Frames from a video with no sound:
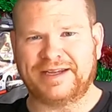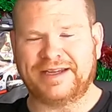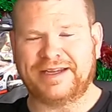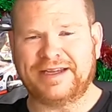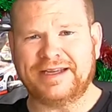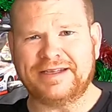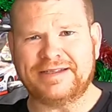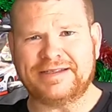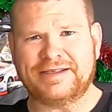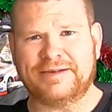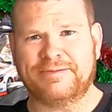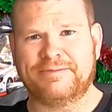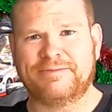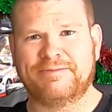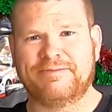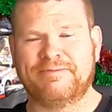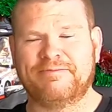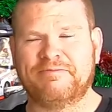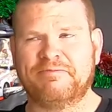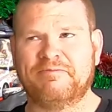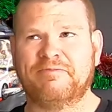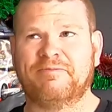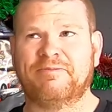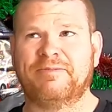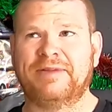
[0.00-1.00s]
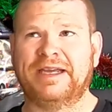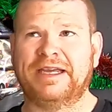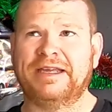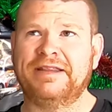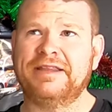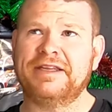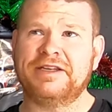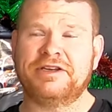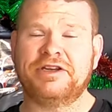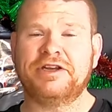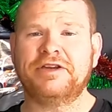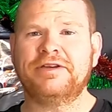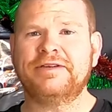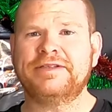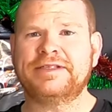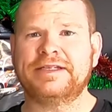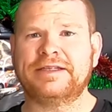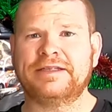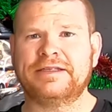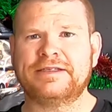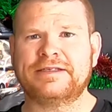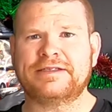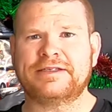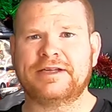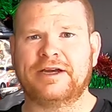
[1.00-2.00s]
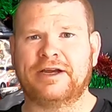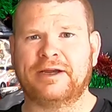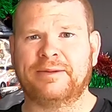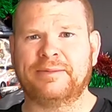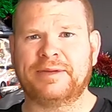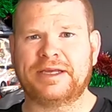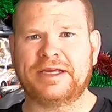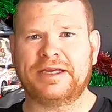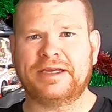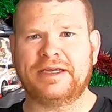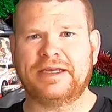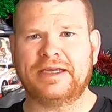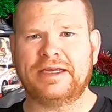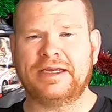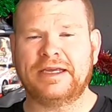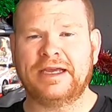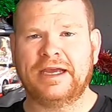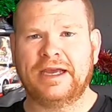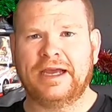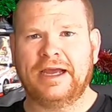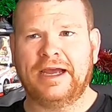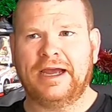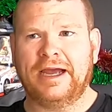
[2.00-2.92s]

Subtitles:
Get some in the news at this time of year.